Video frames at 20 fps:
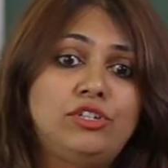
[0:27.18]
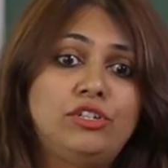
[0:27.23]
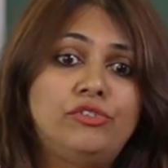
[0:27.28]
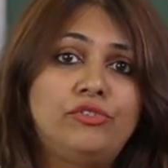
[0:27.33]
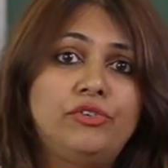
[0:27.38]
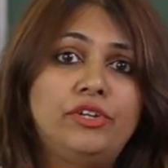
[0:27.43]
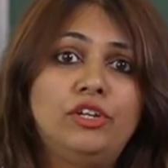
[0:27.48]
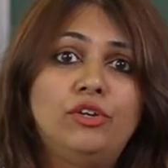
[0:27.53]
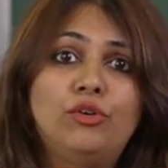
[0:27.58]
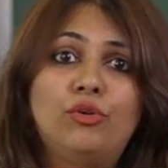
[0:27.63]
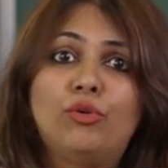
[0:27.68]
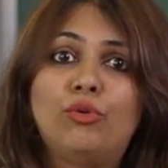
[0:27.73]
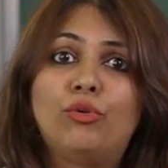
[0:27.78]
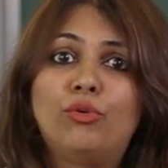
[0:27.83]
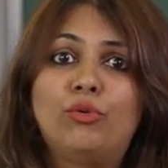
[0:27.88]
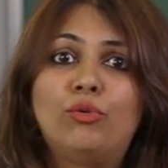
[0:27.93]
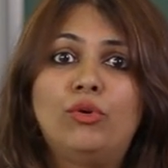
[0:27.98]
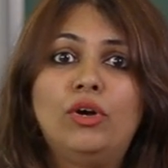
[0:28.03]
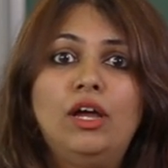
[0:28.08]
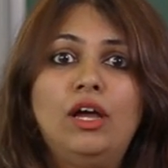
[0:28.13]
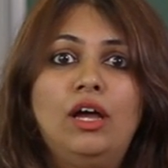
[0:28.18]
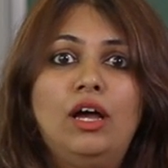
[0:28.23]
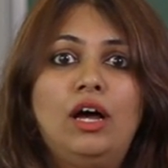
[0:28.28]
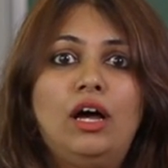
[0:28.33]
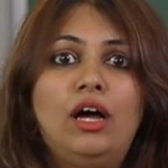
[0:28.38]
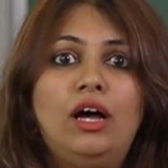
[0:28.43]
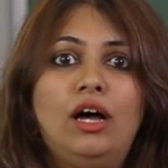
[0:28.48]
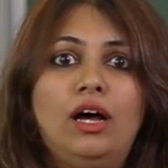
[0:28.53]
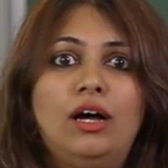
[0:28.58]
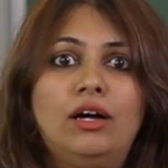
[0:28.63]
children who
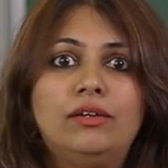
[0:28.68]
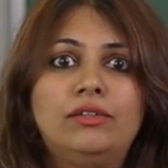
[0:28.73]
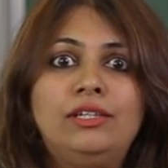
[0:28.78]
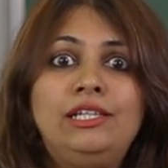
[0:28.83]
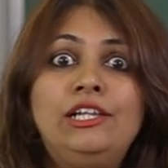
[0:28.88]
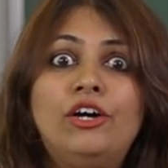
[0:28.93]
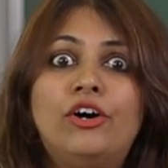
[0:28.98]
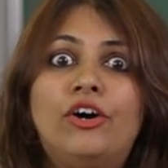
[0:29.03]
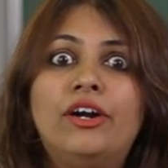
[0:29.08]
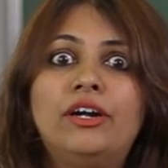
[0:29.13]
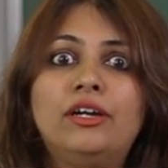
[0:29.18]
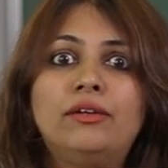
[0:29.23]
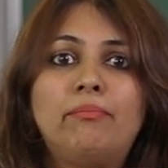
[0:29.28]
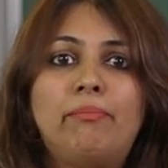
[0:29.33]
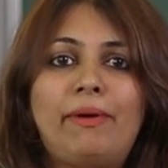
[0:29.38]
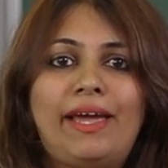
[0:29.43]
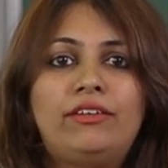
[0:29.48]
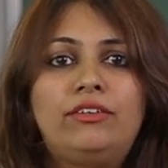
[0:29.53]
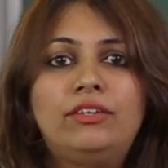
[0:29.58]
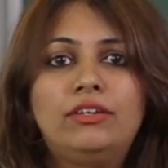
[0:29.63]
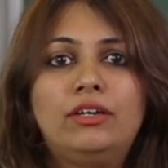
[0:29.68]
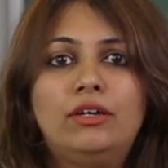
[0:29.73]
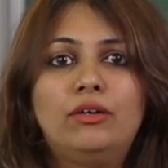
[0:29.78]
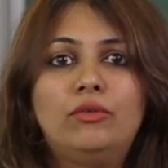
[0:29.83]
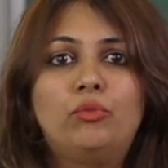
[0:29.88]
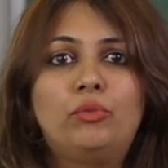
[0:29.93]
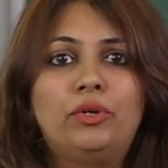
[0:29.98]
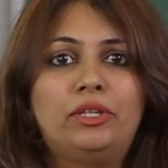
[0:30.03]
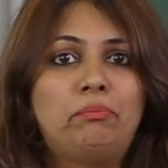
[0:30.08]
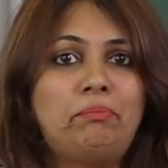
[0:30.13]
learn better
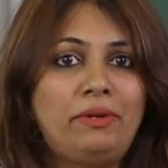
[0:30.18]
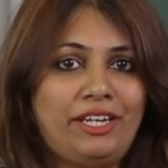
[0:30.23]
with